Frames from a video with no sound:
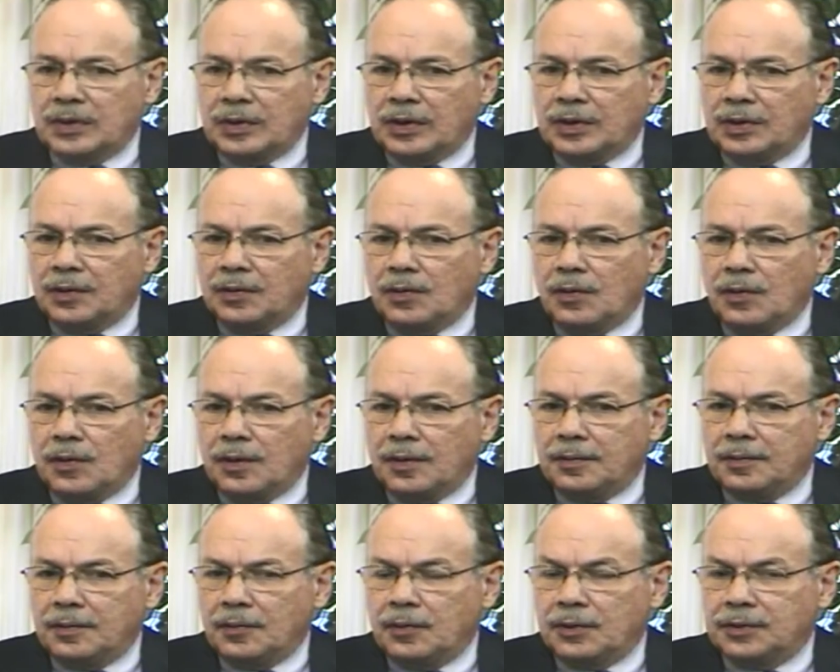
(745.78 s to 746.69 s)
uh,
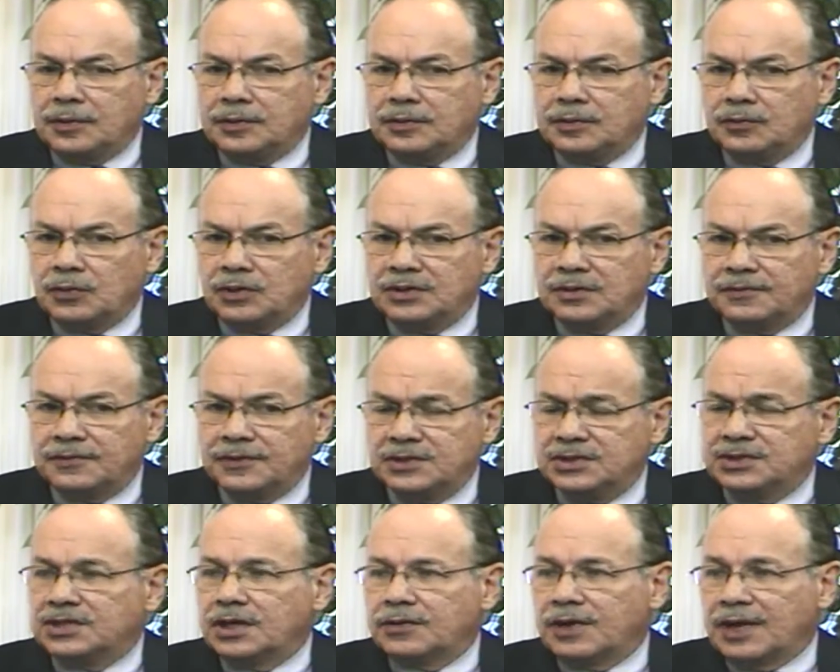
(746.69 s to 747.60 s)
when, when
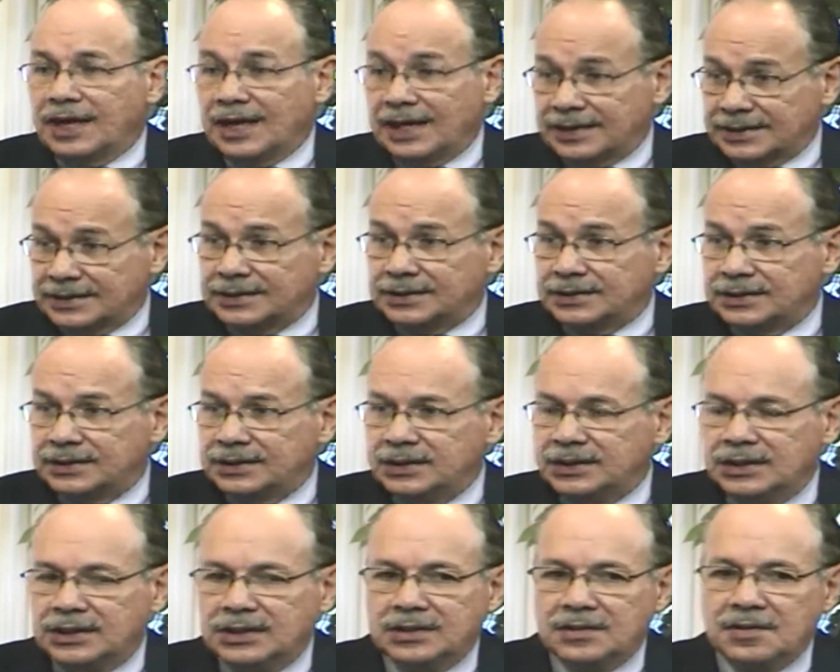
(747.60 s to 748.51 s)
officials are elected,
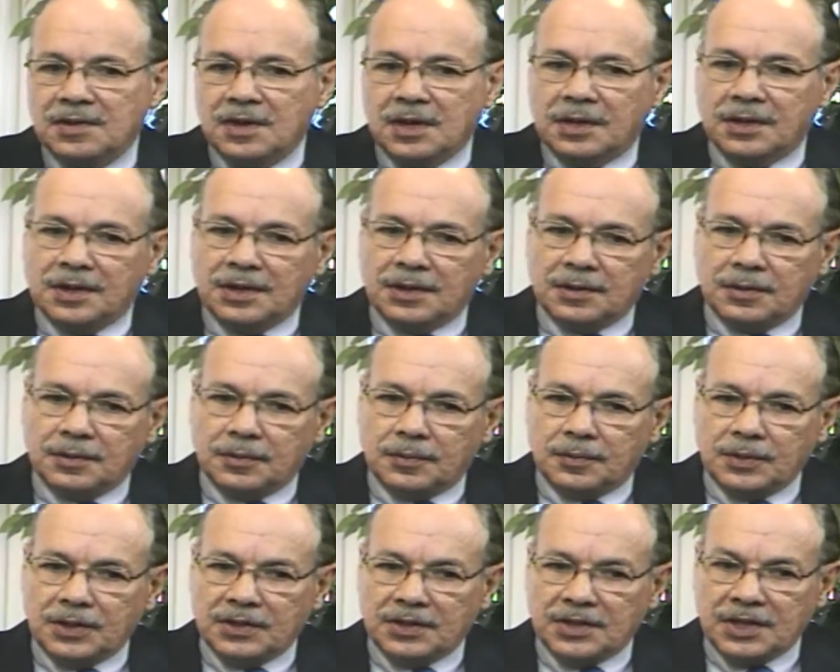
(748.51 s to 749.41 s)

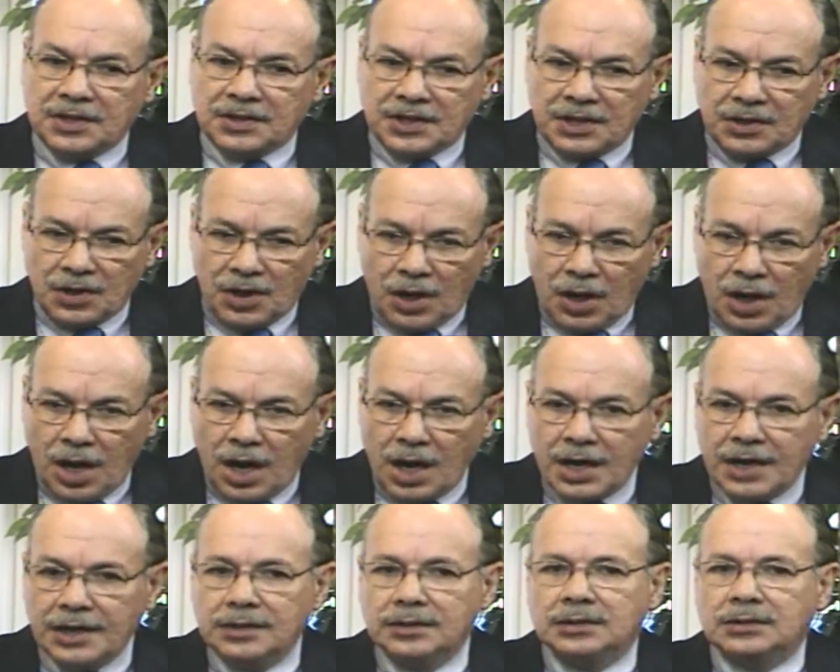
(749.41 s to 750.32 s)
there
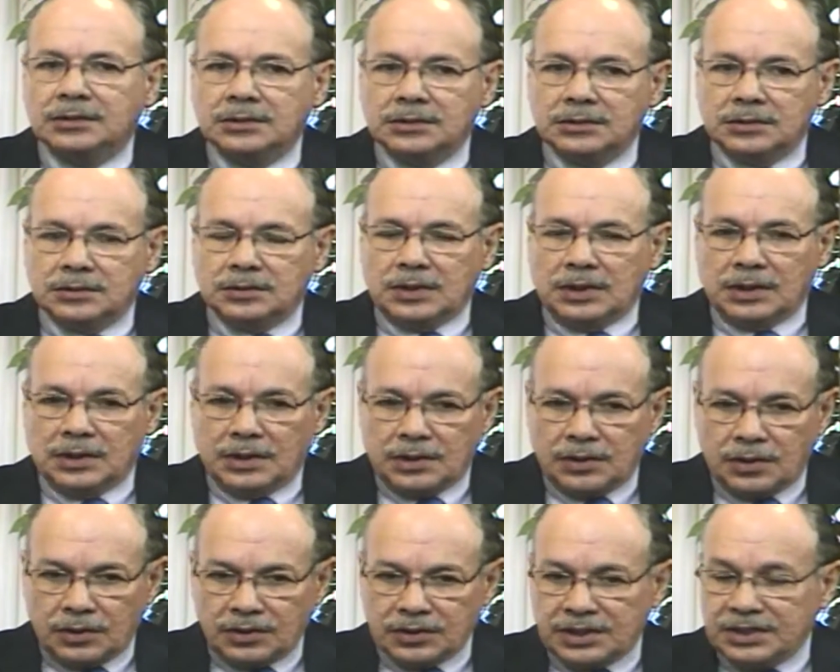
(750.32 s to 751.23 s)
are
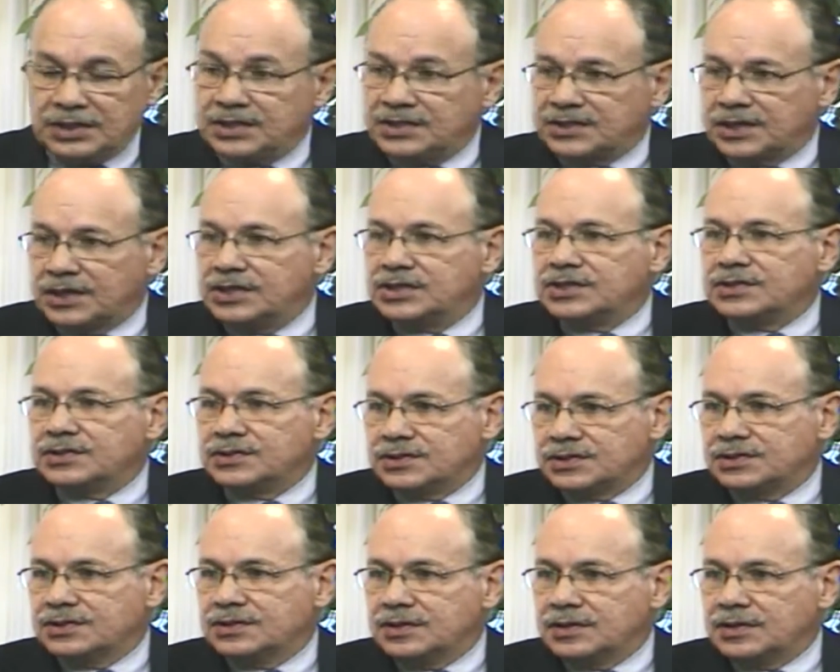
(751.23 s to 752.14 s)

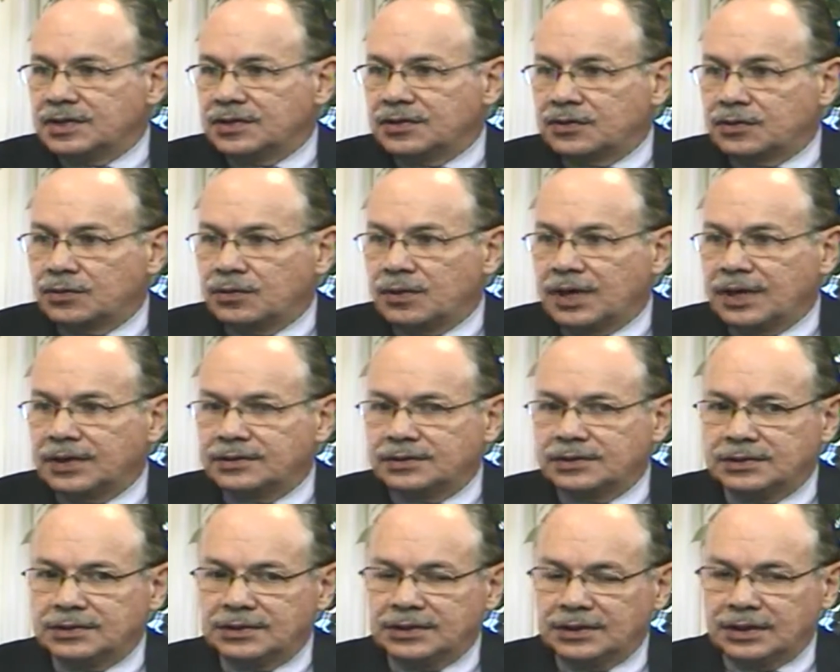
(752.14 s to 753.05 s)
organizations
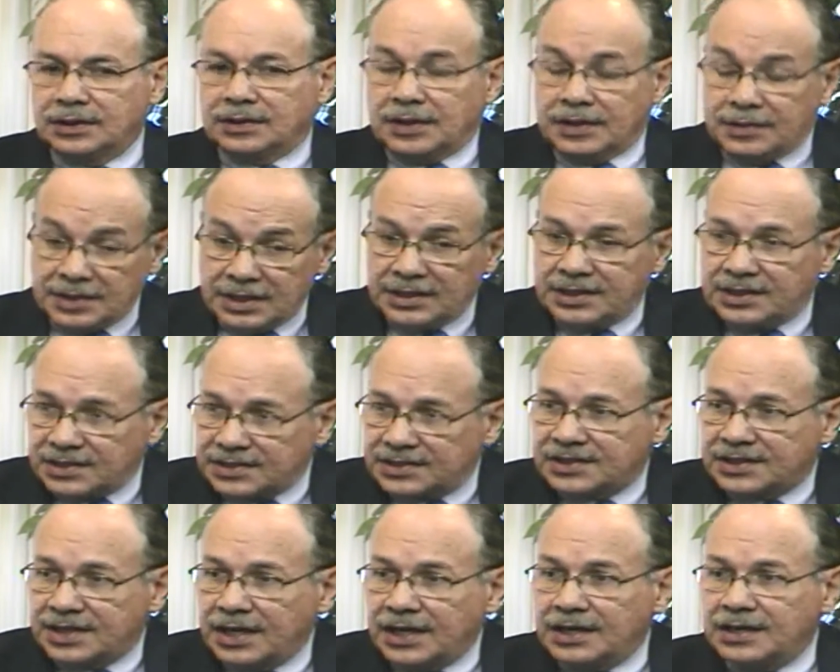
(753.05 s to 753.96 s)
throughout the, in the
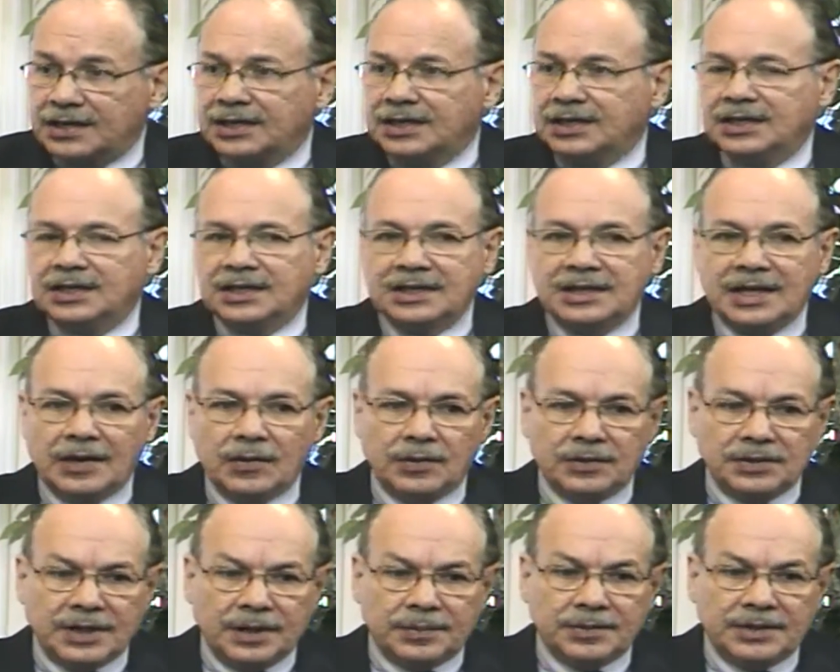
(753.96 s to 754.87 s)
state
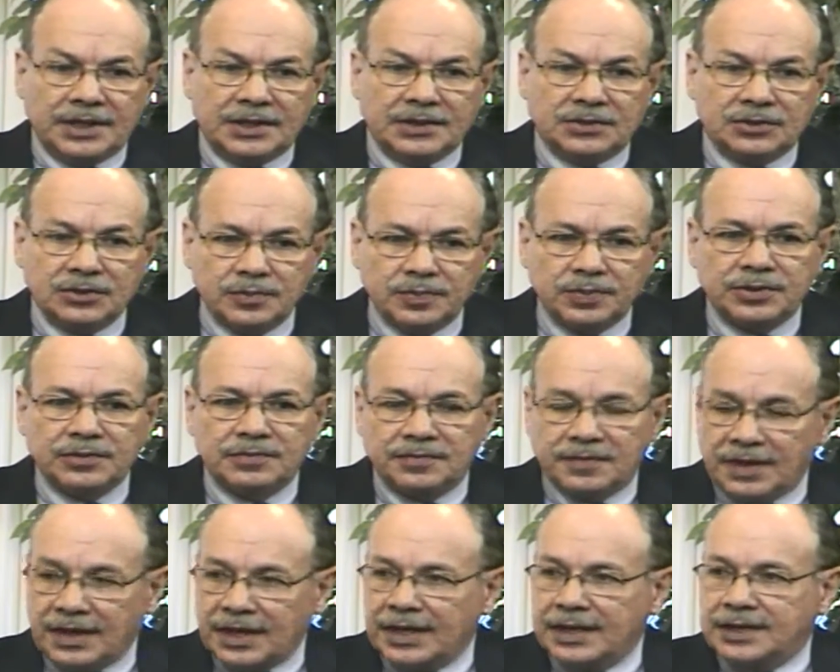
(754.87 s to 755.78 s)
that, that, that do
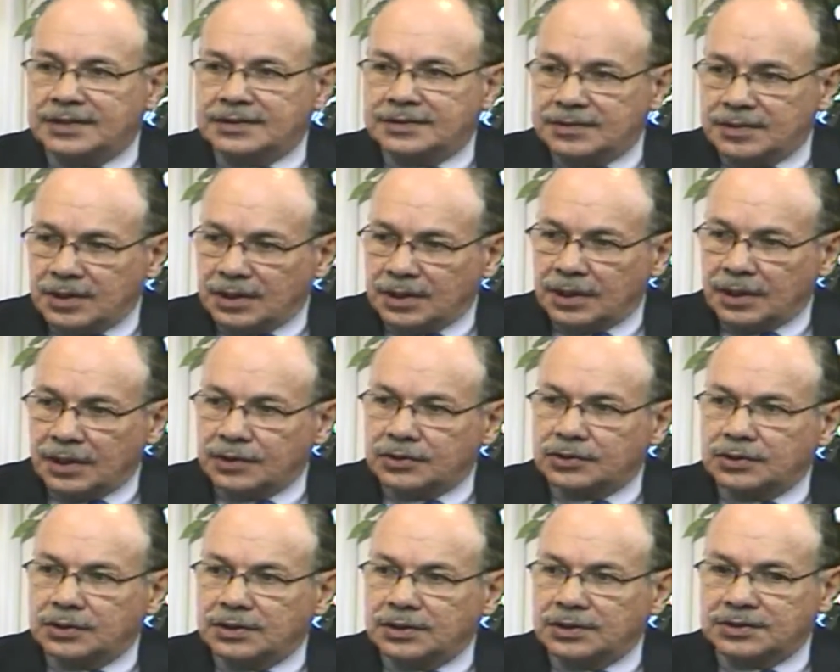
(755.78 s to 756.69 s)
provide uh,
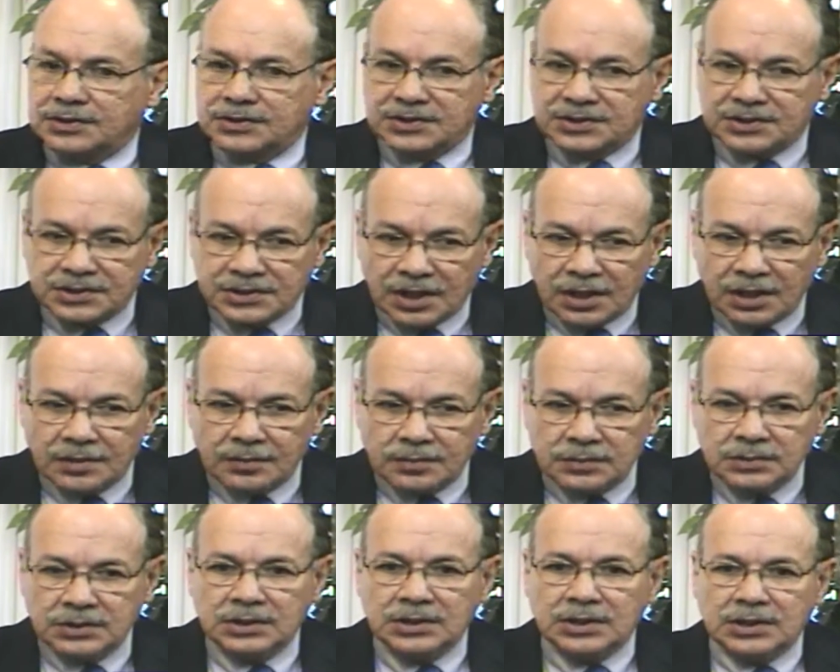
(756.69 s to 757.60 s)
uh,
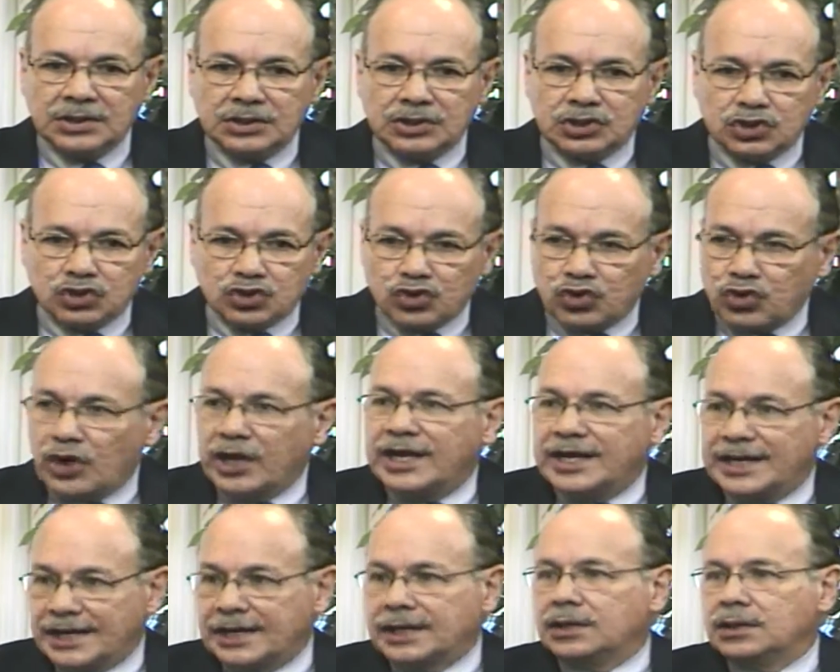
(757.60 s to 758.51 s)
some
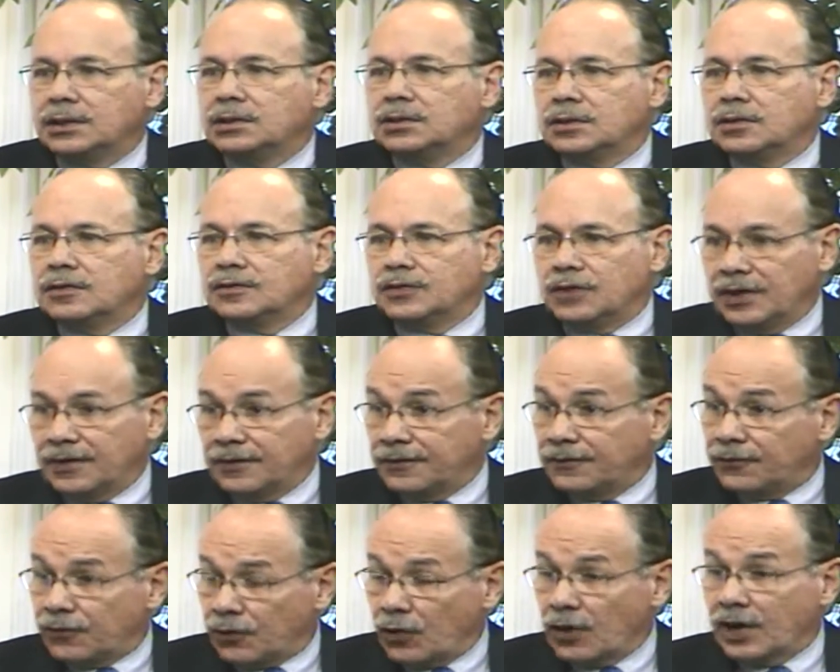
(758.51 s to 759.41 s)
training uh,
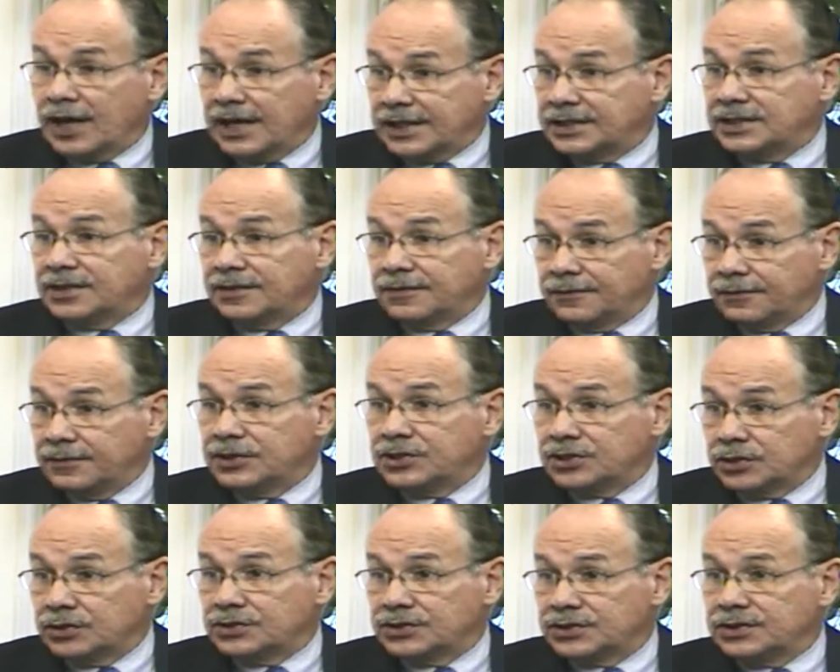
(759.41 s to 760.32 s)
for elected
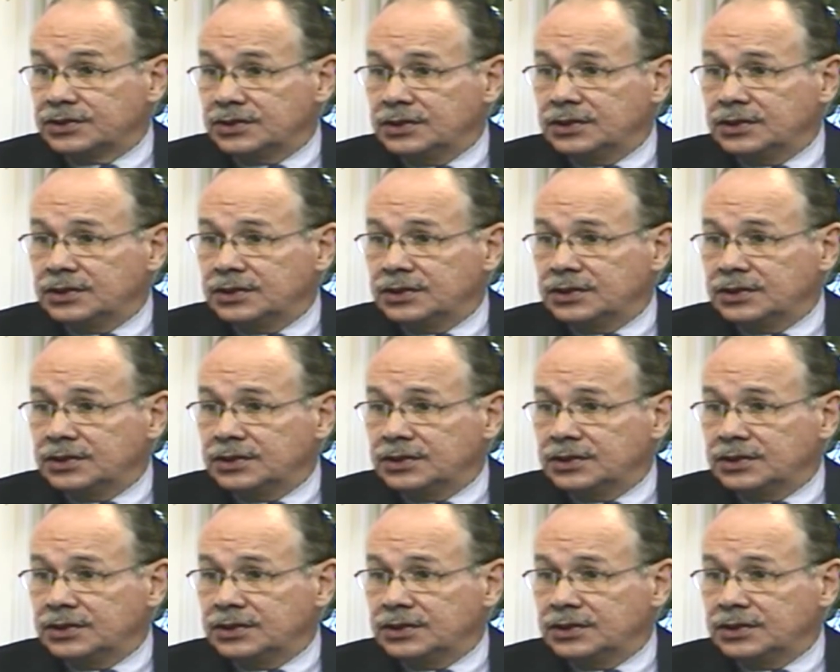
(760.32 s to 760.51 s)
officials.